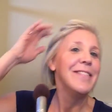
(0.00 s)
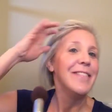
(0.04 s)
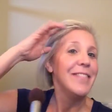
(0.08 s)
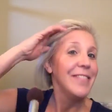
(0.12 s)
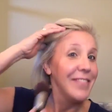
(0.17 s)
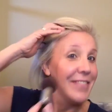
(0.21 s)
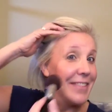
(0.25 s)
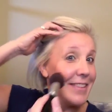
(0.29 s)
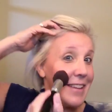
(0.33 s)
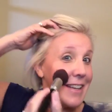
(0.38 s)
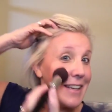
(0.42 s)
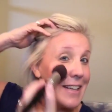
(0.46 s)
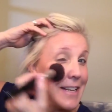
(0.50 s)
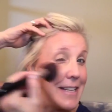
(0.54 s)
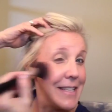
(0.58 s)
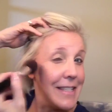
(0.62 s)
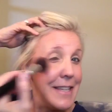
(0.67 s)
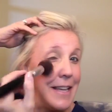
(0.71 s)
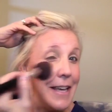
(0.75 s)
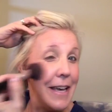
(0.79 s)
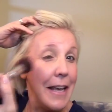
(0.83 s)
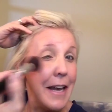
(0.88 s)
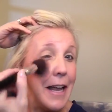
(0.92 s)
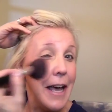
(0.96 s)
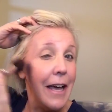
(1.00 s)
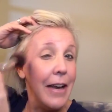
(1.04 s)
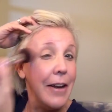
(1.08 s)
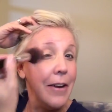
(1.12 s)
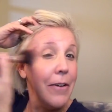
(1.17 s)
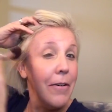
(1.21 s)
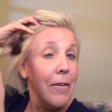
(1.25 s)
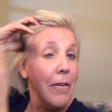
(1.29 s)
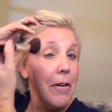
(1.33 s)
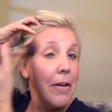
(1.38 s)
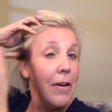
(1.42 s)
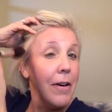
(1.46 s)
Like I said, I
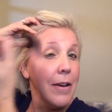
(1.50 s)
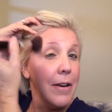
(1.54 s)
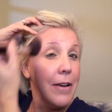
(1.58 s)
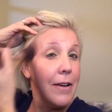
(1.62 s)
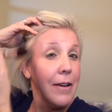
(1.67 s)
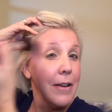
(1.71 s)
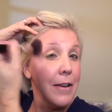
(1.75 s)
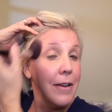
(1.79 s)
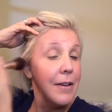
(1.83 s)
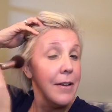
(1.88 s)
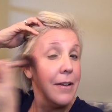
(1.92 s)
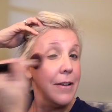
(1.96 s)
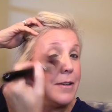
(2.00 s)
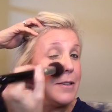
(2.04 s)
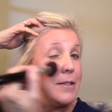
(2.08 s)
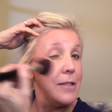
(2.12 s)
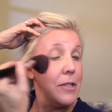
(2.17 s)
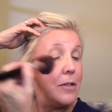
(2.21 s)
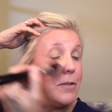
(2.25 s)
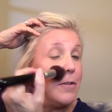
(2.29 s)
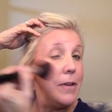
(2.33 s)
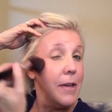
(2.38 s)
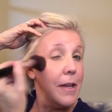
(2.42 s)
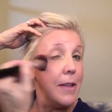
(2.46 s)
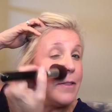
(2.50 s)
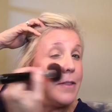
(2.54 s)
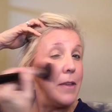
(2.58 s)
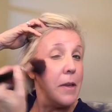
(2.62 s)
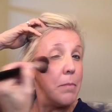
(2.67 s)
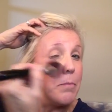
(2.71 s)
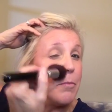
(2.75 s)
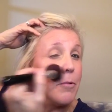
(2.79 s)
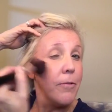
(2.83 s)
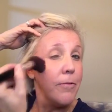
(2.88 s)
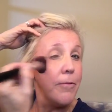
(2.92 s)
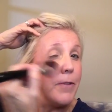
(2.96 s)
don't do anything
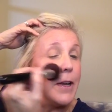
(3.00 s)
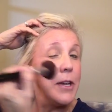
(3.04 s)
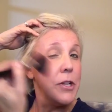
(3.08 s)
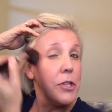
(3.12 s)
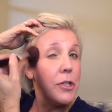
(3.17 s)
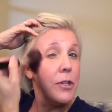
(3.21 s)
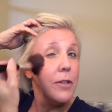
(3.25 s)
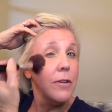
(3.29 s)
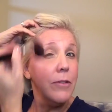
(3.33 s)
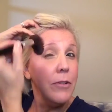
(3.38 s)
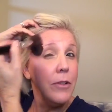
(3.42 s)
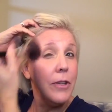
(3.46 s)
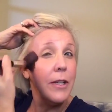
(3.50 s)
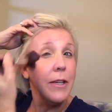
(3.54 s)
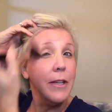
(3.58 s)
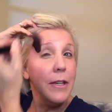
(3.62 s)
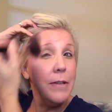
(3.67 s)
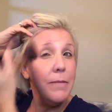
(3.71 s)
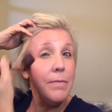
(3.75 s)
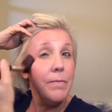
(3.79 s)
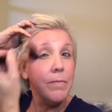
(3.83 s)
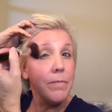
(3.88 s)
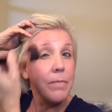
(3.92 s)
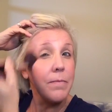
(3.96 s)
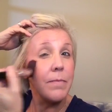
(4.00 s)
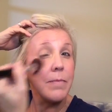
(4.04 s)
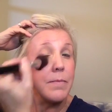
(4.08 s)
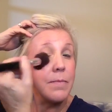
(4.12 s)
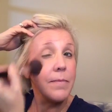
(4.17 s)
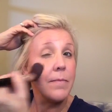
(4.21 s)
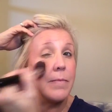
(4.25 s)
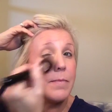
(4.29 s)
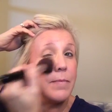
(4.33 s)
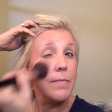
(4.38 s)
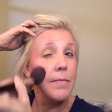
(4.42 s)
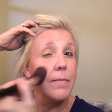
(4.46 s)
professional looking.
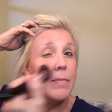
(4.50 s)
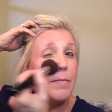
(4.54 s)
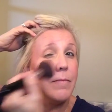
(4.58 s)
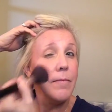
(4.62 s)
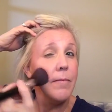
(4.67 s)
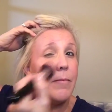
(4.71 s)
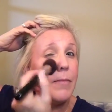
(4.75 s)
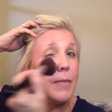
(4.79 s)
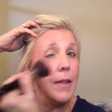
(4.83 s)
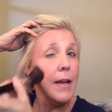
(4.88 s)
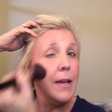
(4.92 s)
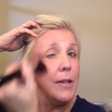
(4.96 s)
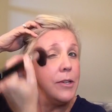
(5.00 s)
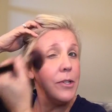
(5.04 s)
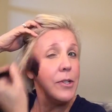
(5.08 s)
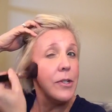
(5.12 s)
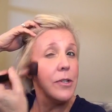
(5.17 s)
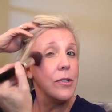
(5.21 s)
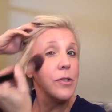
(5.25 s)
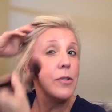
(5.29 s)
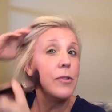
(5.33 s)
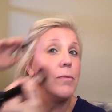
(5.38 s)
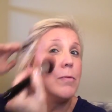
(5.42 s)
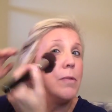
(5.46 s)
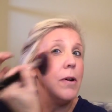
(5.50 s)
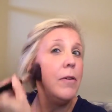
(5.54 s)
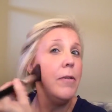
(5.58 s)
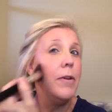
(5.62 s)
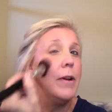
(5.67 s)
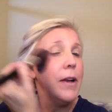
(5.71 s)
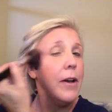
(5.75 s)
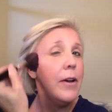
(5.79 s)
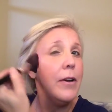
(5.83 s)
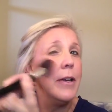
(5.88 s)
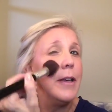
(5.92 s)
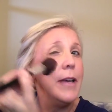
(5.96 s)
I just throw it
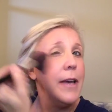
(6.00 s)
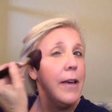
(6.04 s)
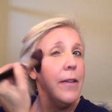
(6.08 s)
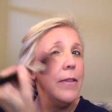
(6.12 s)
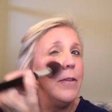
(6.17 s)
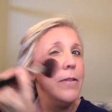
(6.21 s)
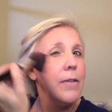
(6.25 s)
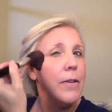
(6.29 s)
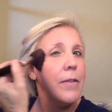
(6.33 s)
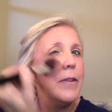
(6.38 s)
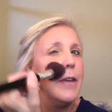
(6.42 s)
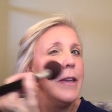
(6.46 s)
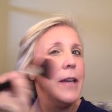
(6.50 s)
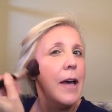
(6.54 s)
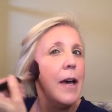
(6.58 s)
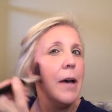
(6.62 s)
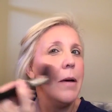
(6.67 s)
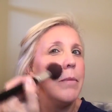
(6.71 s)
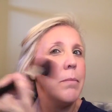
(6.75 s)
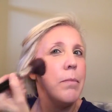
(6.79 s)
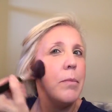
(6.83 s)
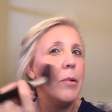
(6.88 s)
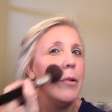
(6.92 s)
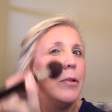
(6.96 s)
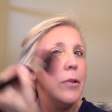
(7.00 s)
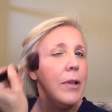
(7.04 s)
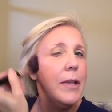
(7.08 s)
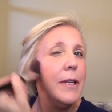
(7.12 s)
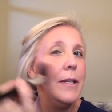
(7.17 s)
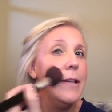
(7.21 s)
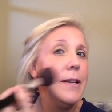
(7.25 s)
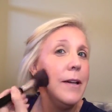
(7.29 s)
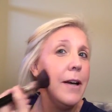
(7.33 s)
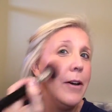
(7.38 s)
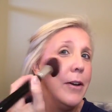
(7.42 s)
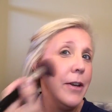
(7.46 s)
all together and then I blend
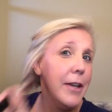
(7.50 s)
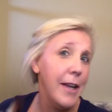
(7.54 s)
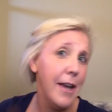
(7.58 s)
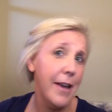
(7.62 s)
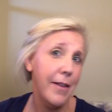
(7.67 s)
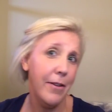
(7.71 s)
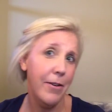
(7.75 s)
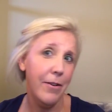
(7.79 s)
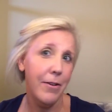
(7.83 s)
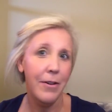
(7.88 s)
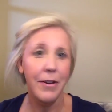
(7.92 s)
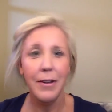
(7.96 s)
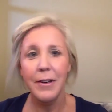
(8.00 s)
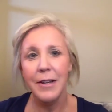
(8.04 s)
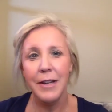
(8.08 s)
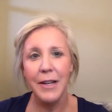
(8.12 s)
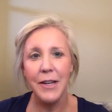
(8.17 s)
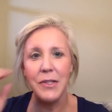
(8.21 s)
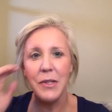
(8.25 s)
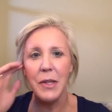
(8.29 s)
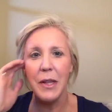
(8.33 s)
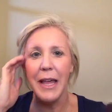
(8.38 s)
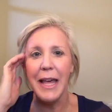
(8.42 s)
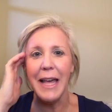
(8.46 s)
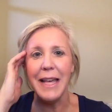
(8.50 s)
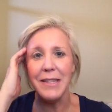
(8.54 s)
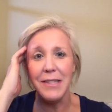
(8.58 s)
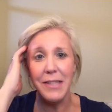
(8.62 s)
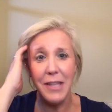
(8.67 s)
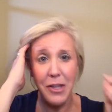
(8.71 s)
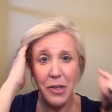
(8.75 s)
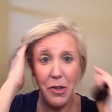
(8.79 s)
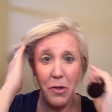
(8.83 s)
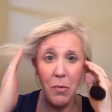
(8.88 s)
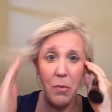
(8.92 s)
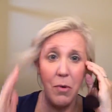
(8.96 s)
it all together. Because the last
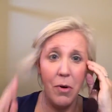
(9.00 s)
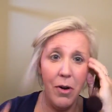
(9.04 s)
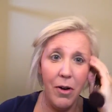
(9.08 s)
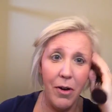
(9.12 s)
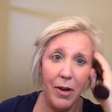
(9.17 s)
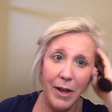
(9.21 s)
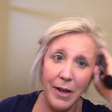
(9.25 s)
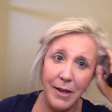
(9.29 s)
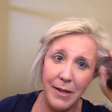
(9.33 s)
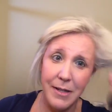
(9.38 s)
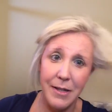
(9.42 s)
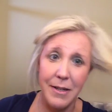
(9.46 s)
thing you want